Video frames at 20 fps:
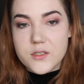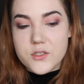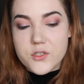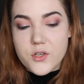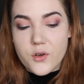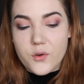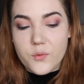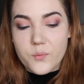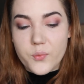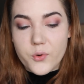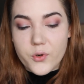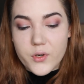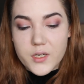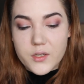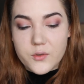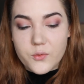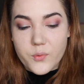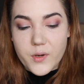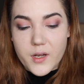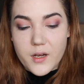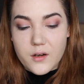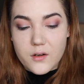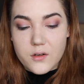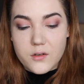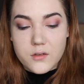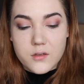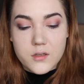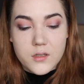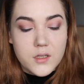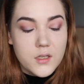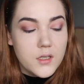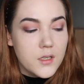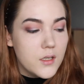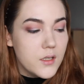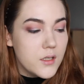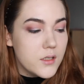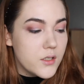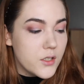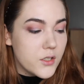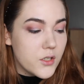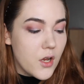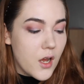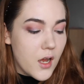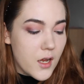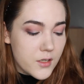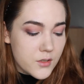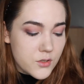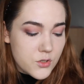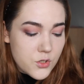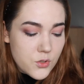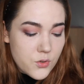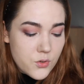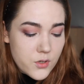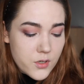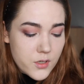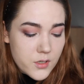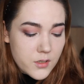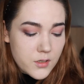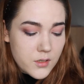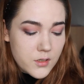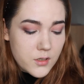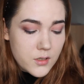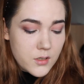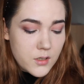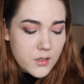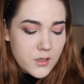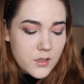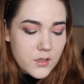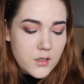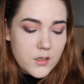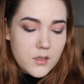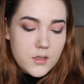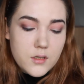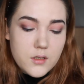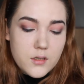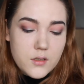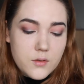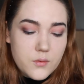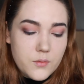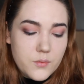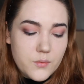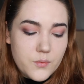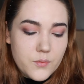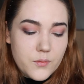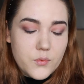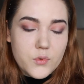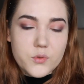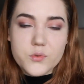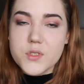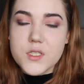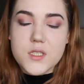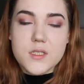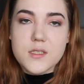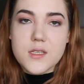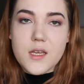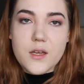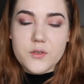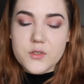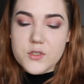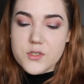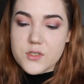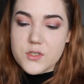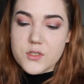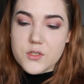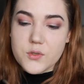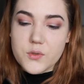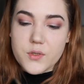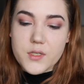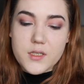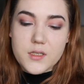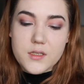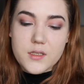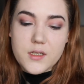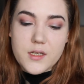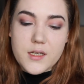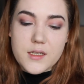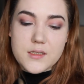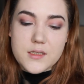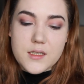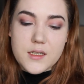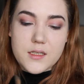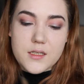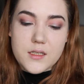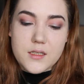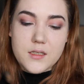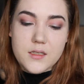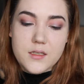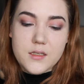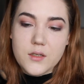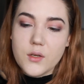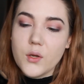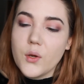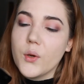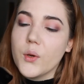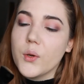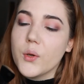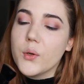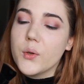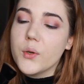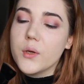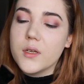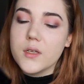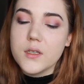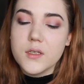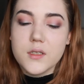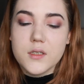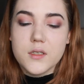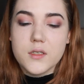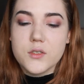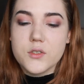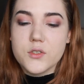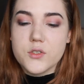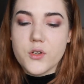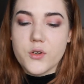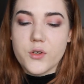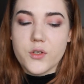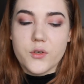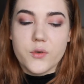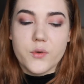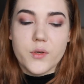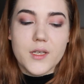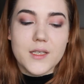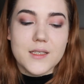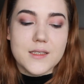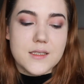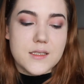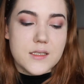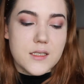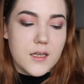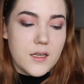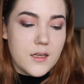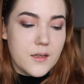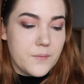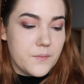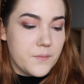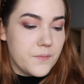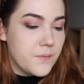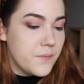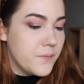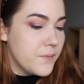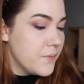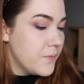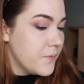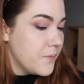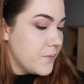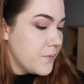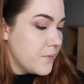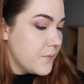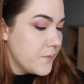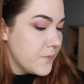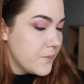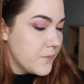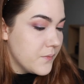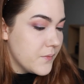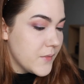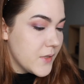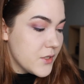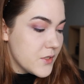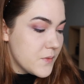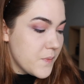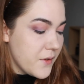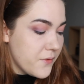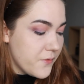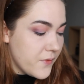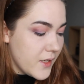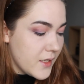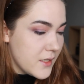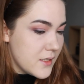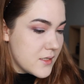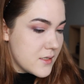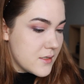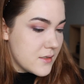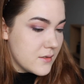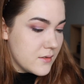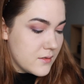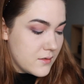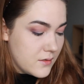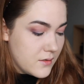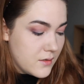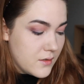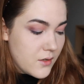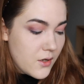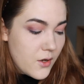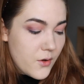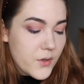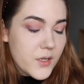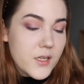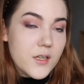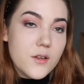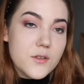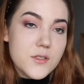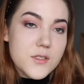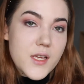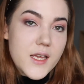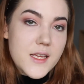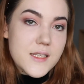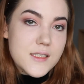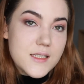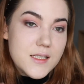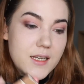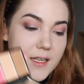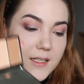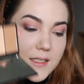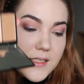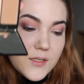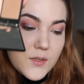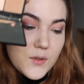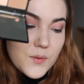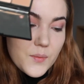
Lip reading: tone pretty well. The contour, I'll just do it as I show you. It's, here's my face. Oh, and it also has a nice little